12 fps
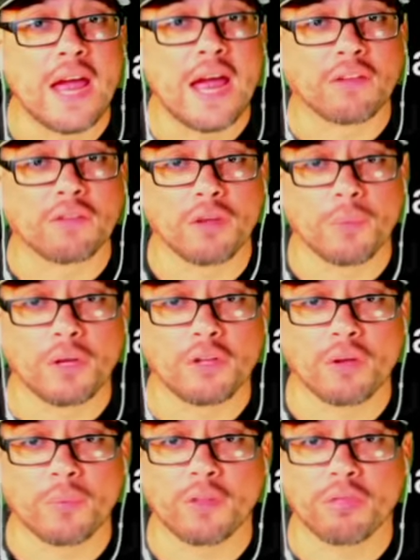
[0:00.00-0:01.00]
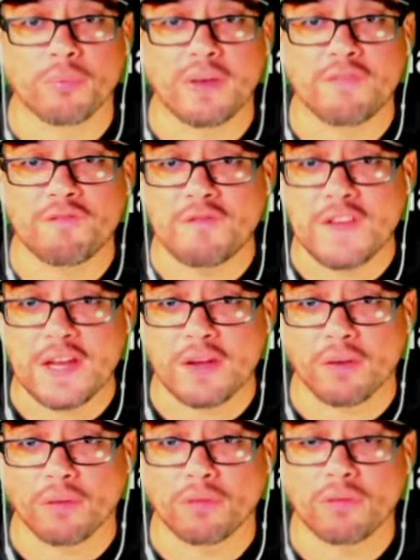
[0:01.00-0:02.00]
as W W three
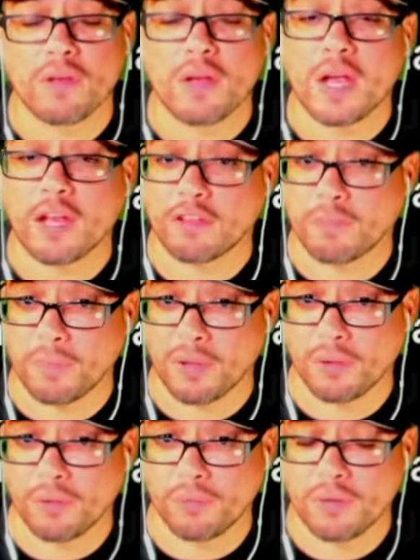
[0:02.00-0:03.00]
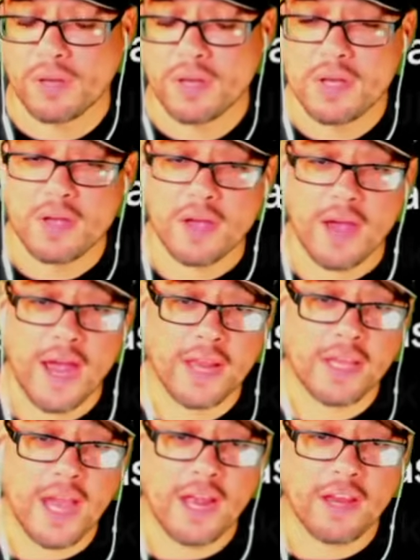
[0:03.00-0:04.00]
fears explode.
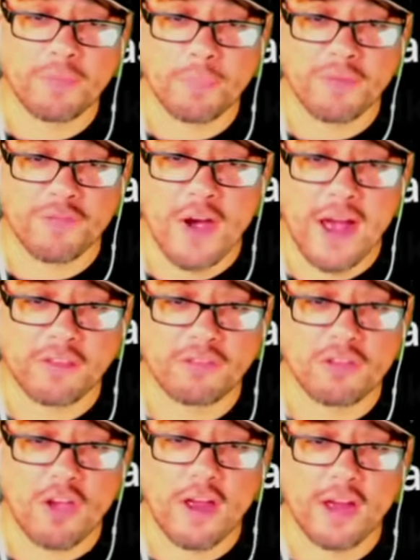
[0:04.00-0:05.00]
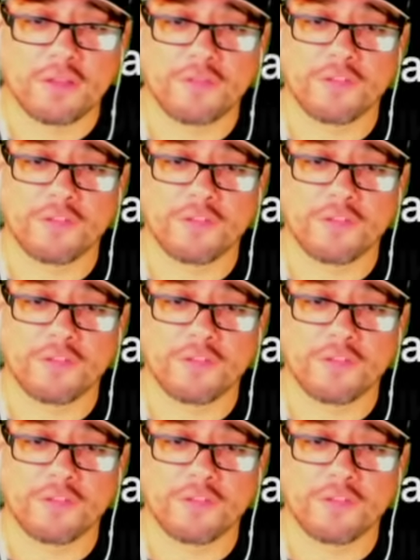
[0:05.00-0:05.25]
Alright guys, before I start,